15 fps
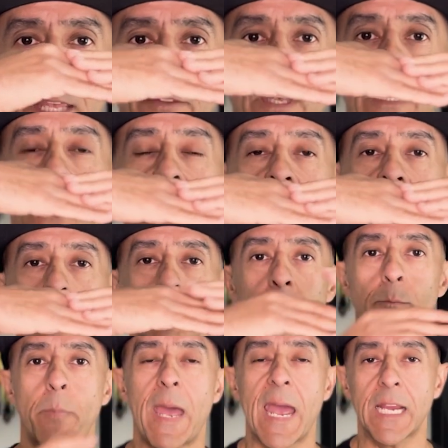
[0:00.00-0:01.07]
and then snaps
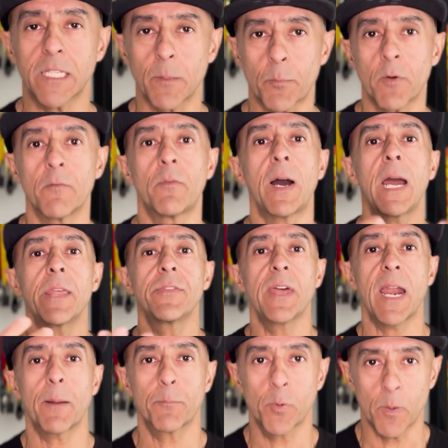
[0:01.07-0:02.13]
back to provide
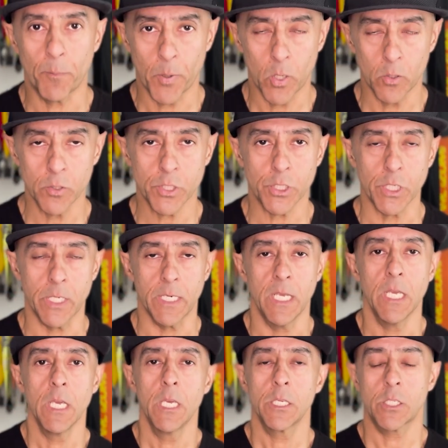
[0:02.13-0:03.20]
that propulsion.
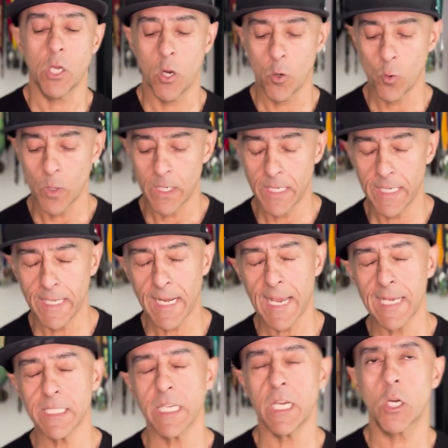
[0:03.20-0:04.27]
So it
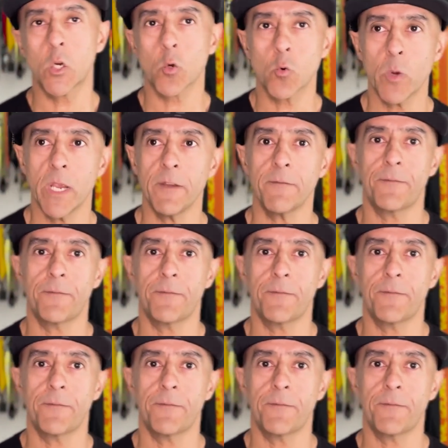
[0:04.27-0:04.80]
has a great